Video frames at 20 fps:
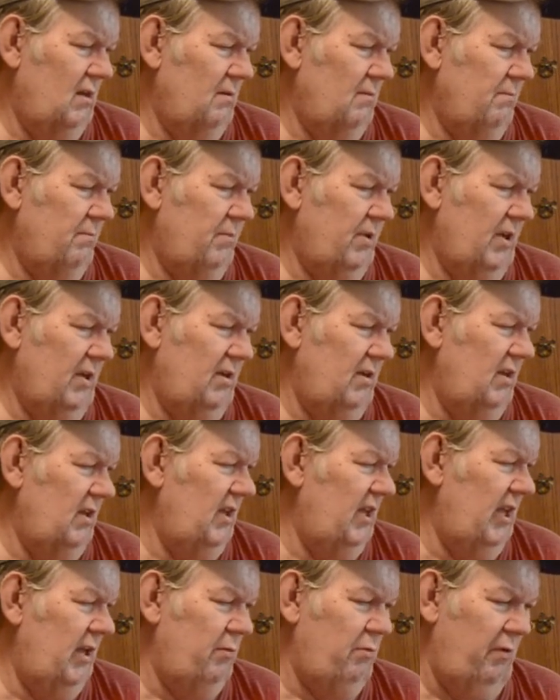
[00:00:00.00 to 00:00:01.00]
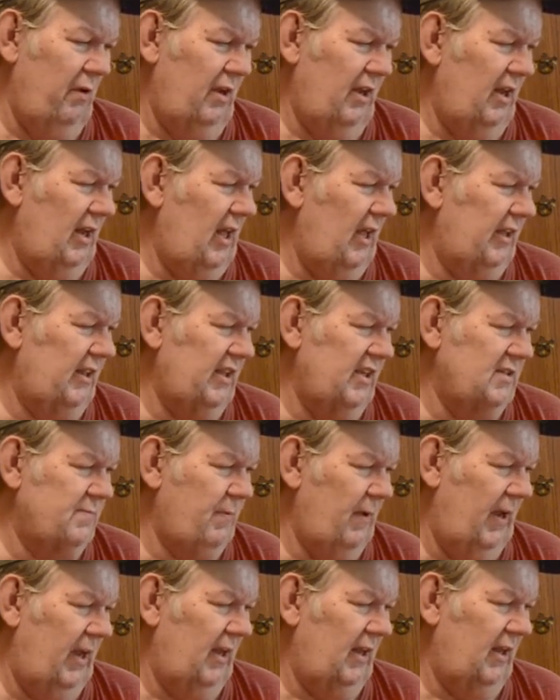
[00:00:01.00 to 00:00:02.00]
but he really liked this
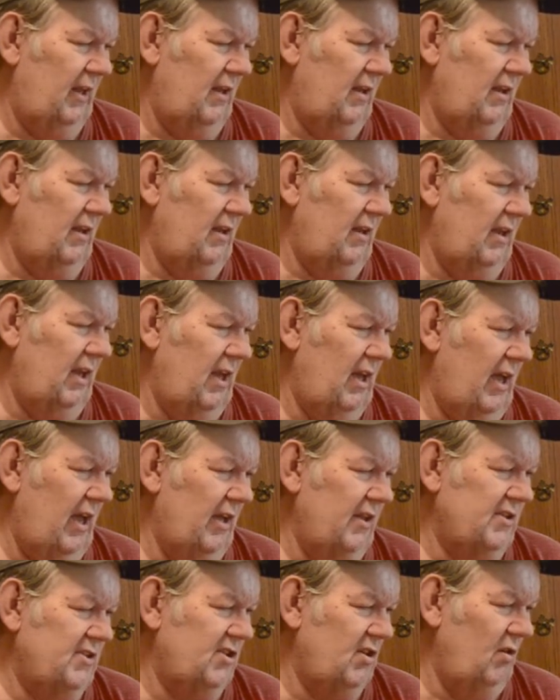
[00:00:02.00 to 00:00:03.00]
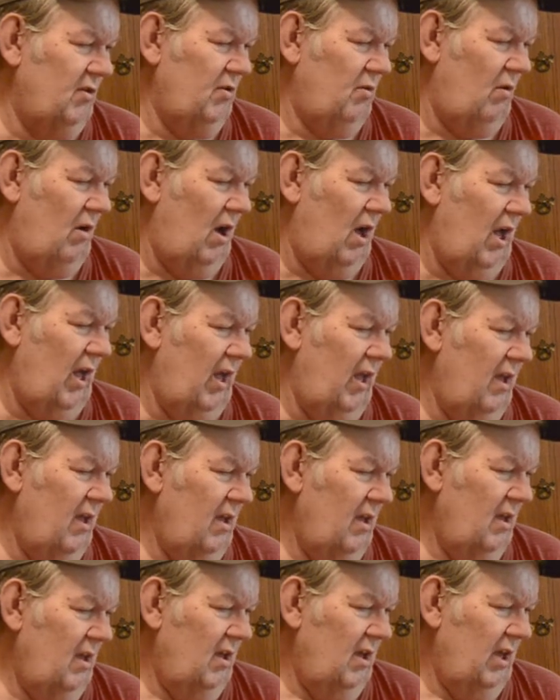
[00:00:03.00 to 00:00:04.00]
painting, and so do I.
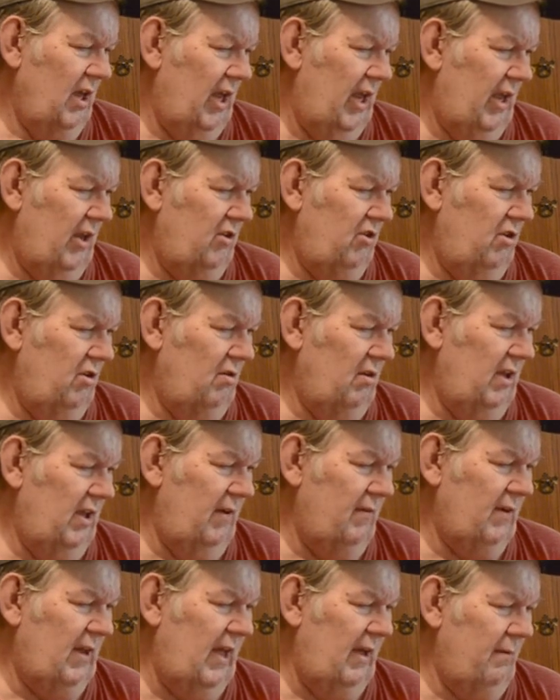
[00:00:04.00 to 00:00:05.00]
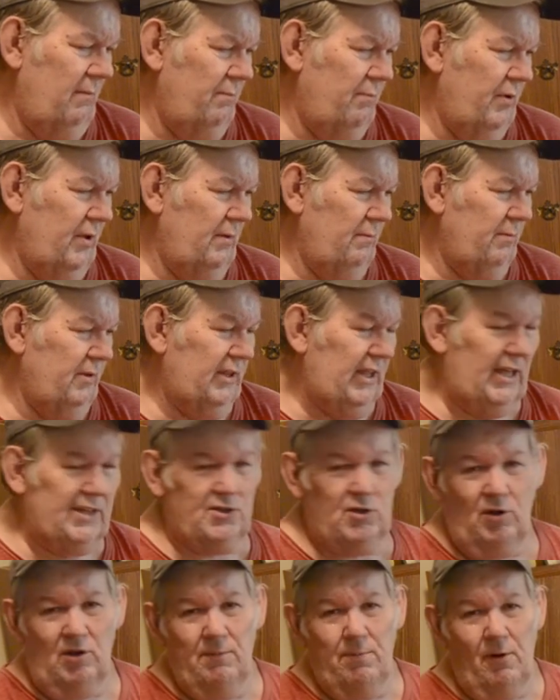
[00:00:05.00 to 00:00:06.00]
And but
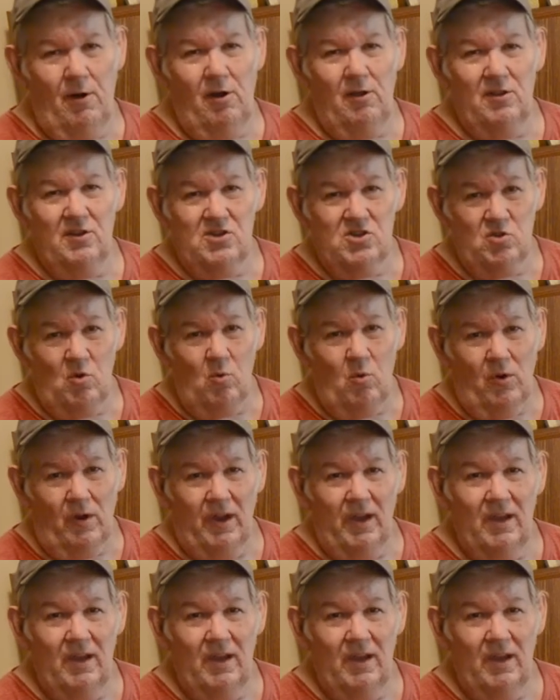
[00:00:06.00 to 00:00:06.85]
that's only part of the story,